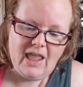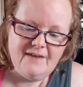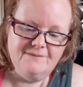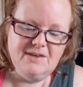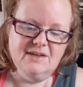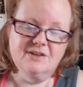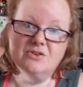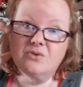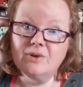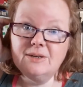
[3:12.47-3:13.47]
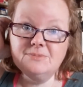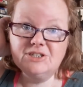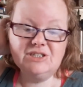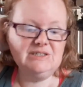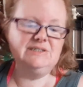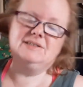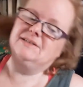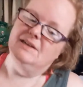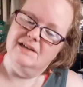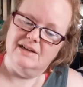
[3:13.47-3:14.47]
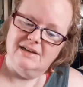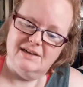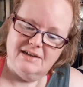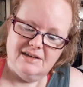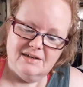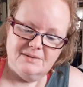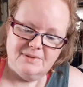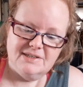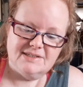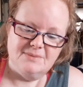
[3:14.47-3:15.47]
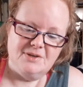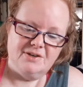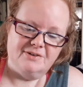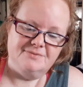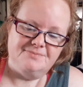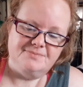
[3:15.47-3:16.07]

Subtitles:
vegan cream cheese, please let me know.